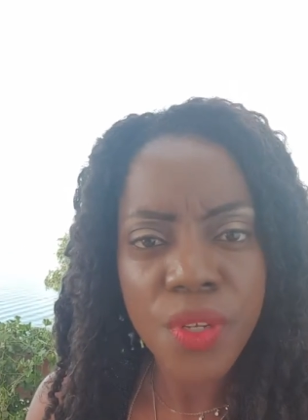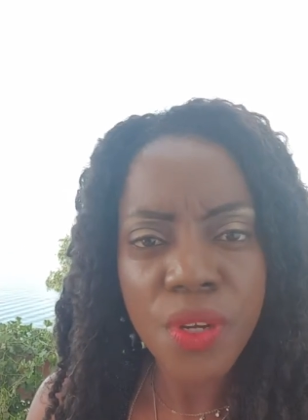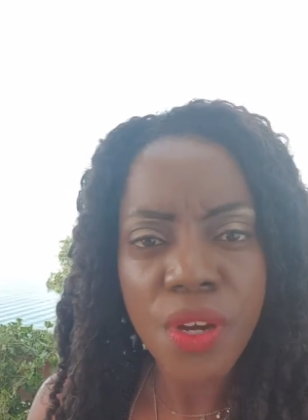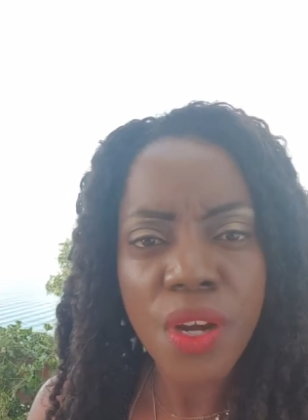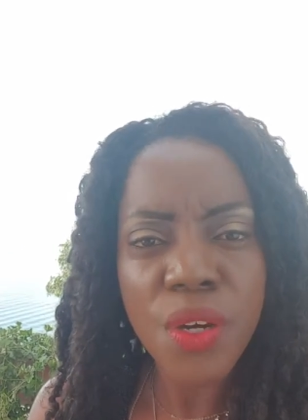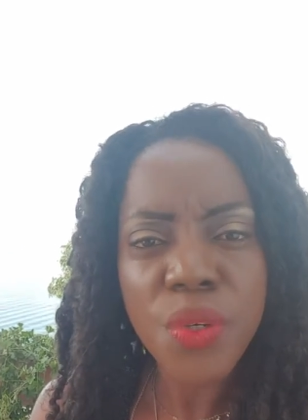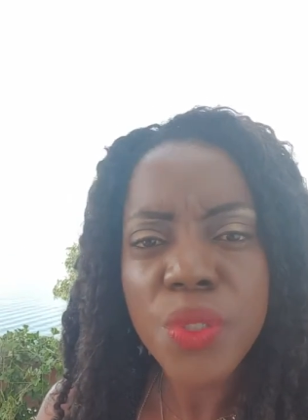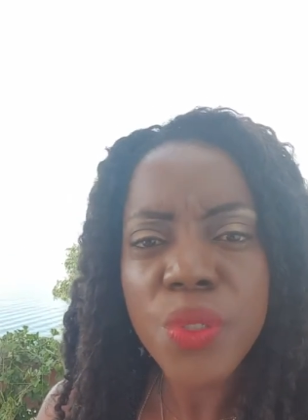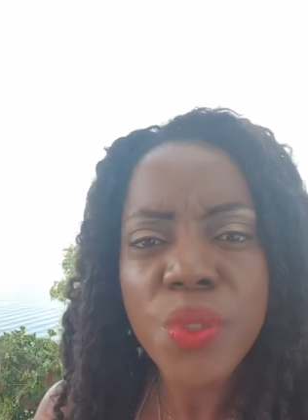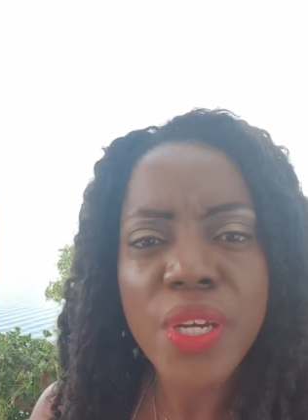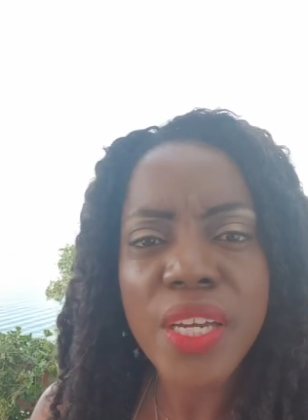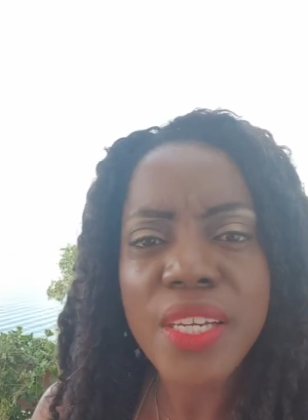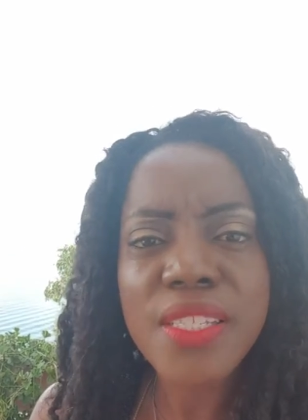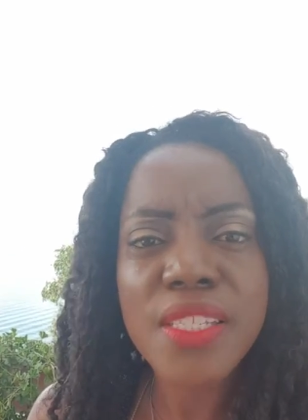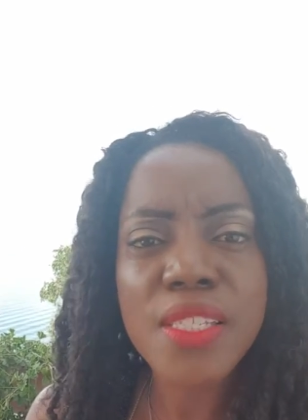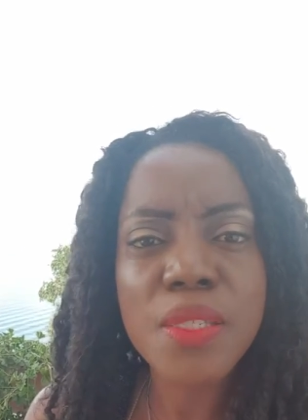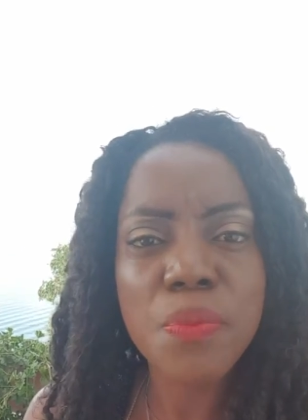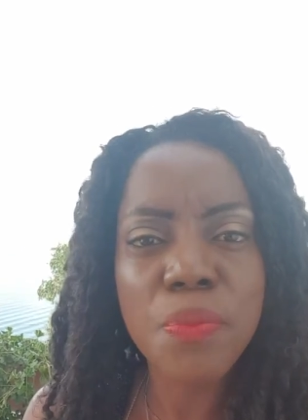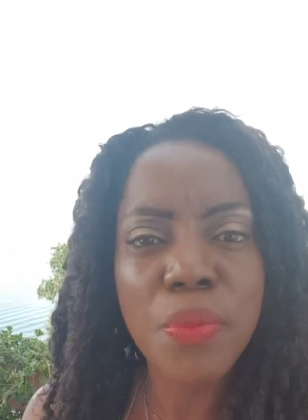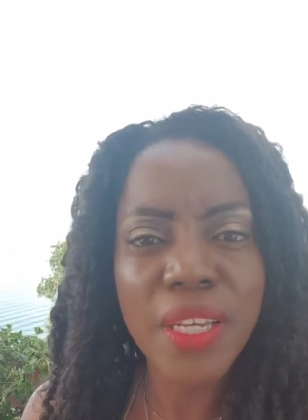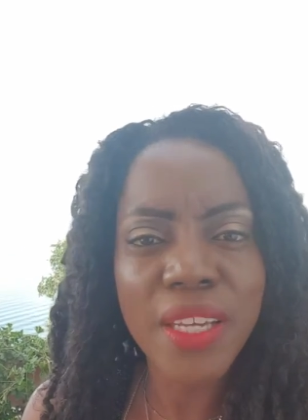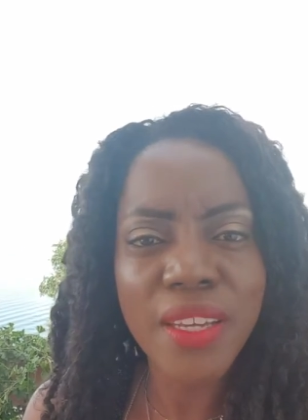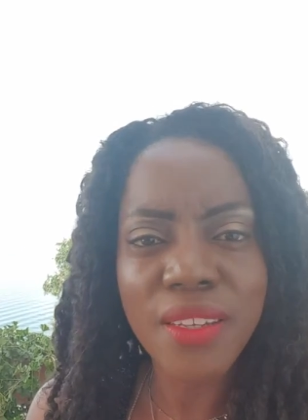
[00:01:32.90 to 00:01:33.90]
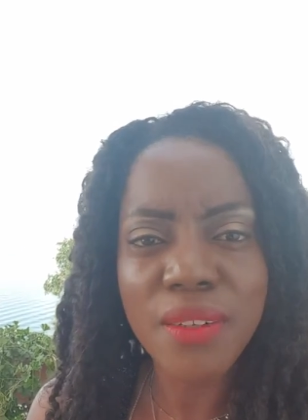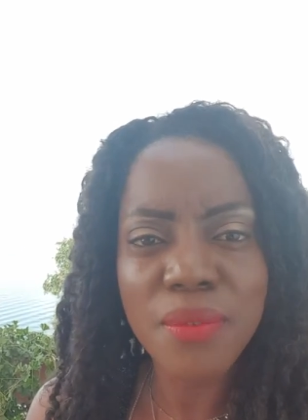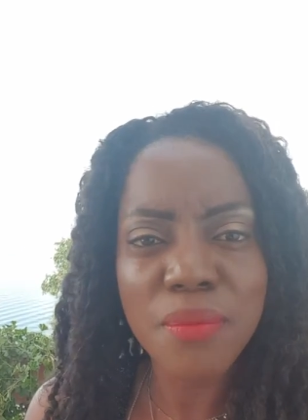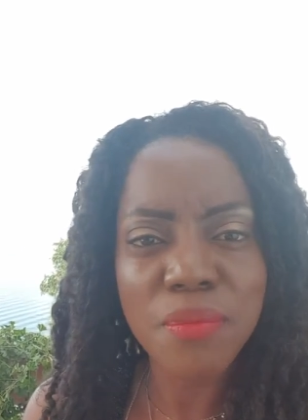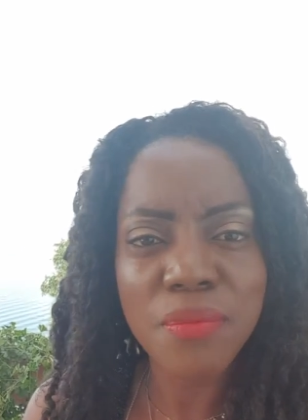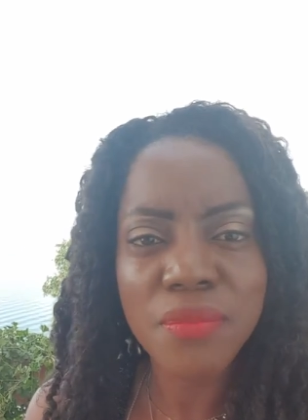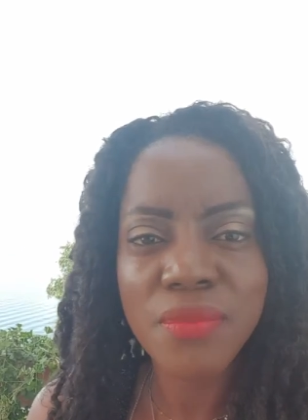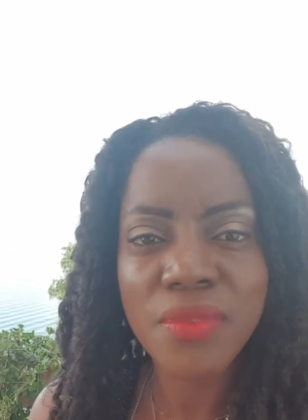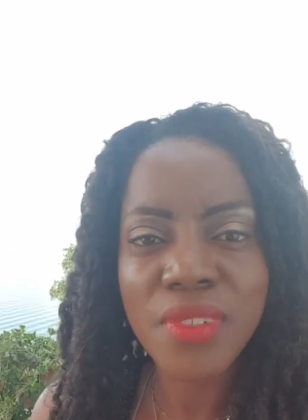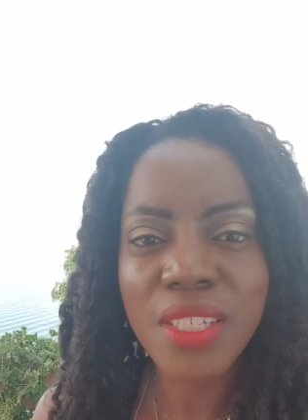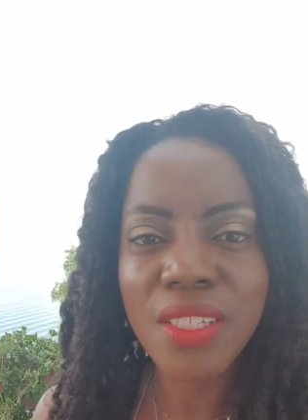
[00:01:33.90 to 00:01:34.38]
How do you explain?
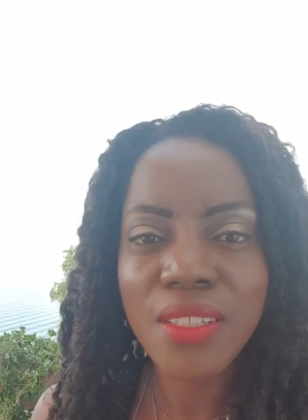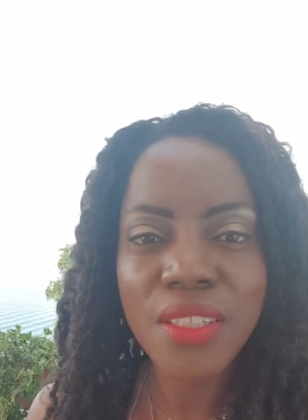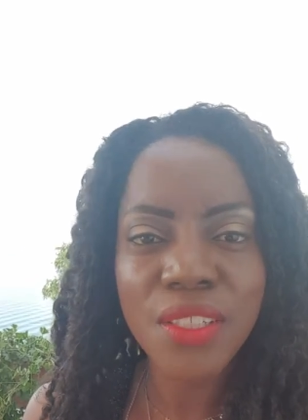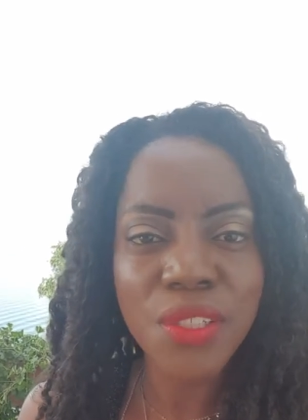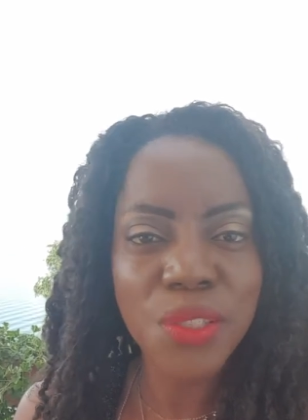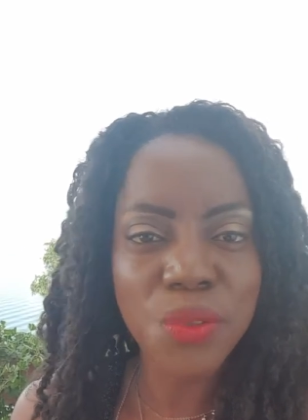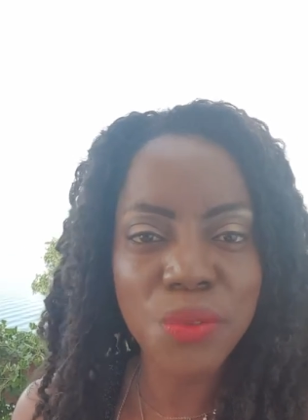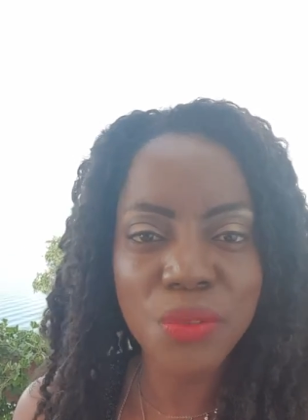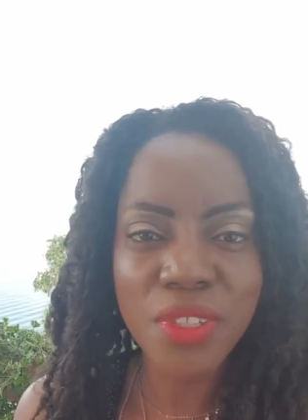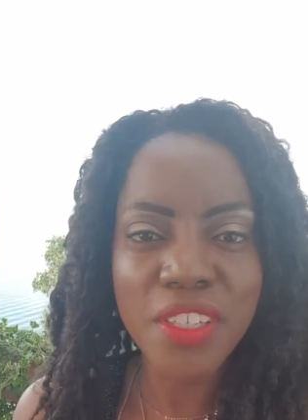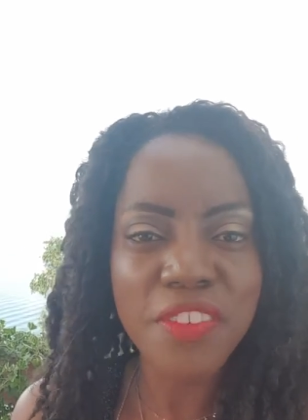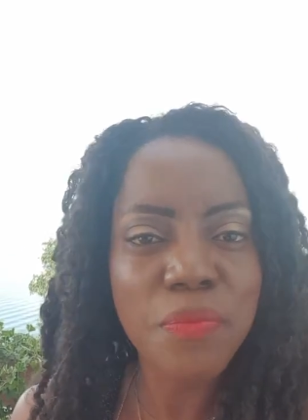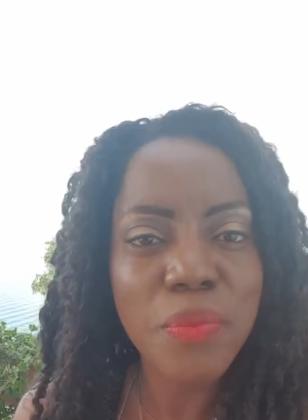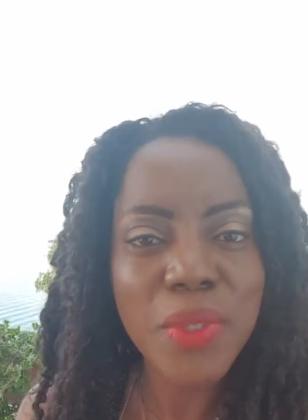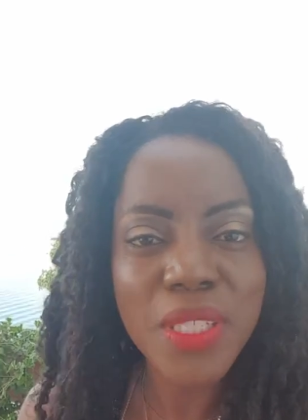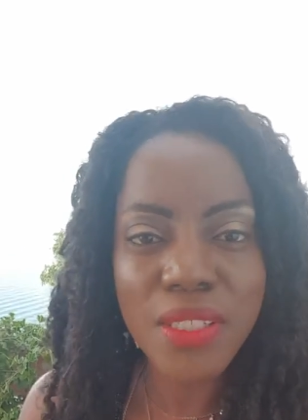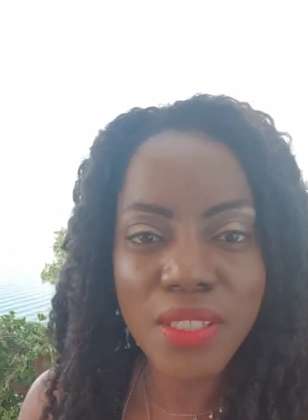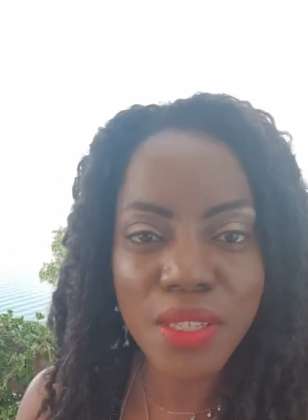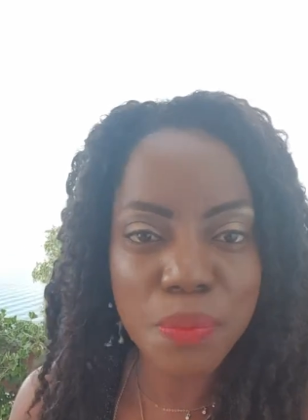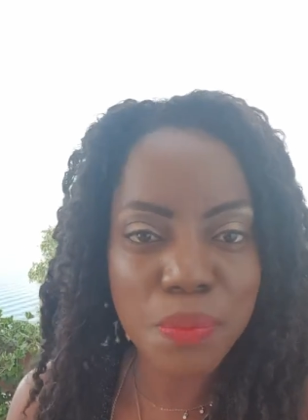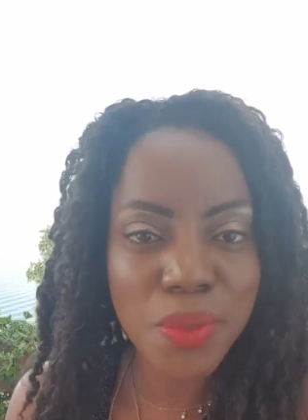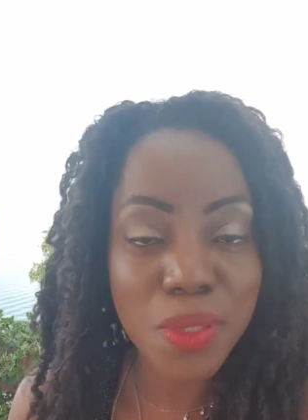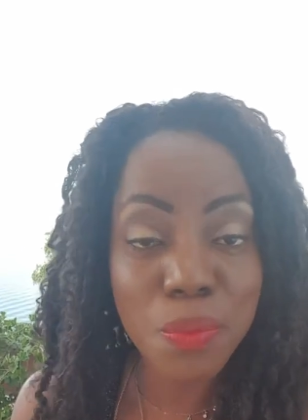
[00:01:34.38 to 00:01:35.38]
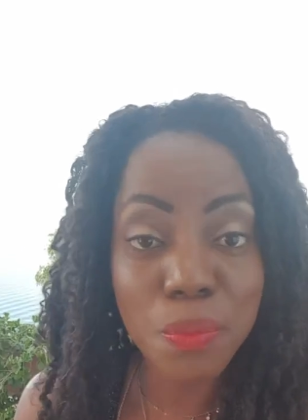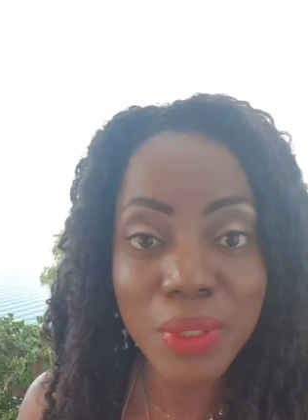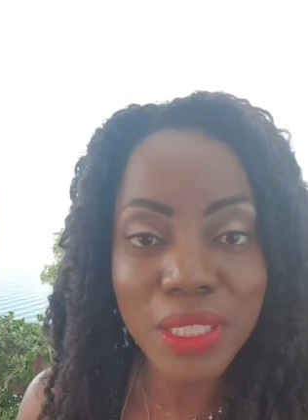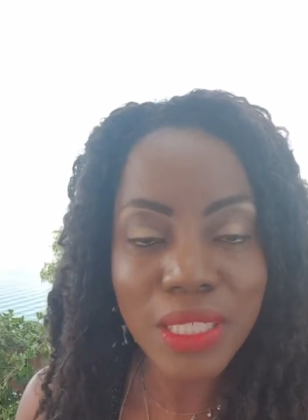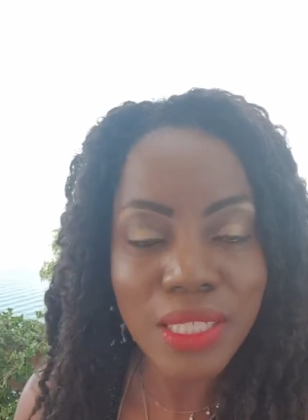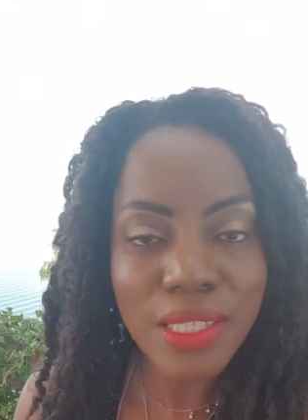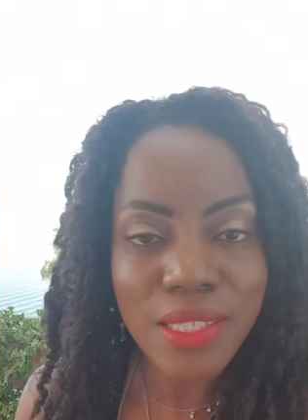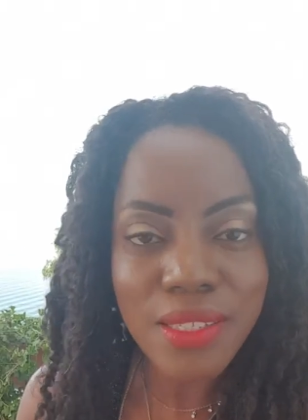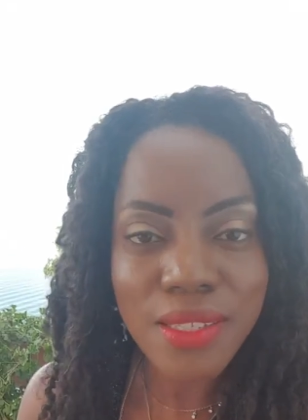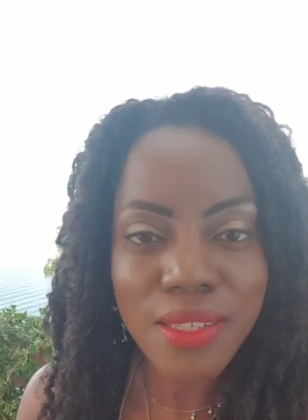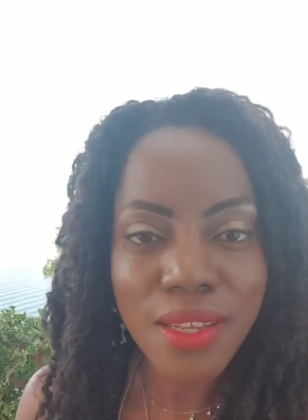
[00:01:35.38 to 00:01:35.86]
Give me tips,
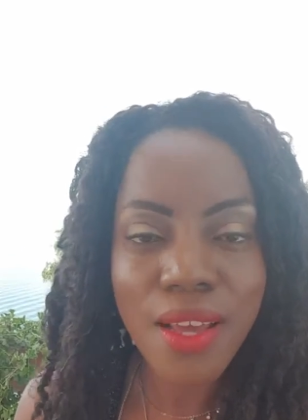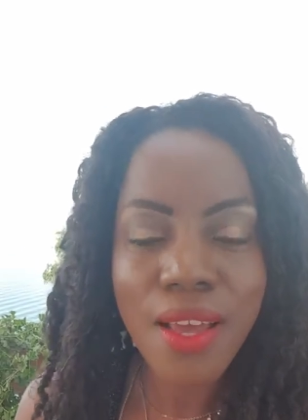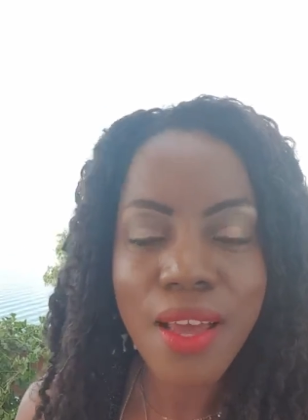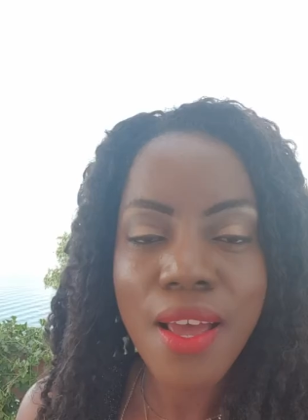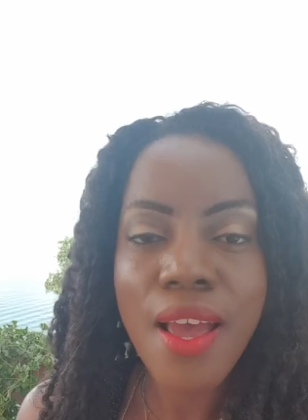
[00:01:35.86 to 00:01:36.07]
please.